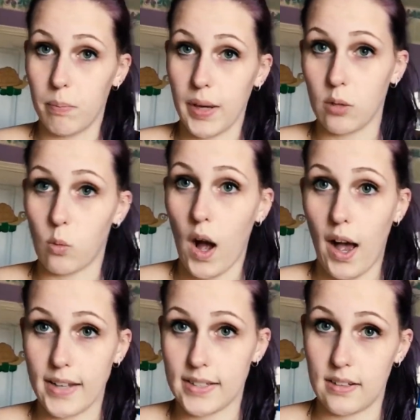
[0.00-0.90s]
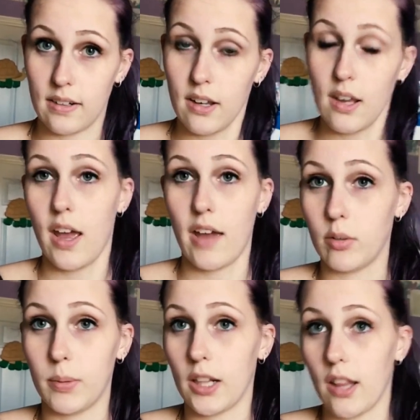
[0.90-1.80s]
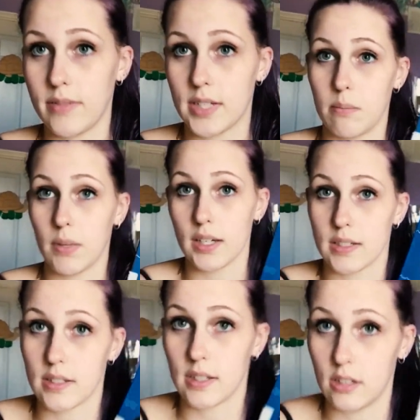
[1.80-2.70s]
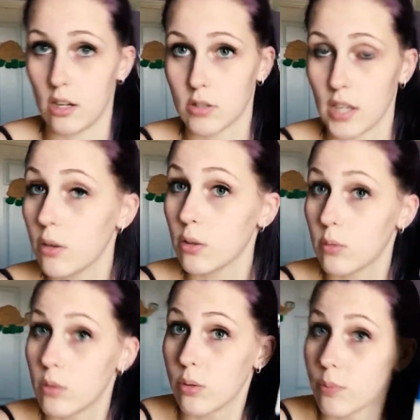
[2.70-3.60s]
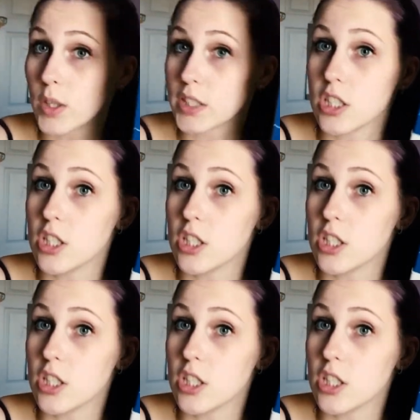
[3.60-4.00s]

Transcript: big and wise and everybody loves him because he knows all what to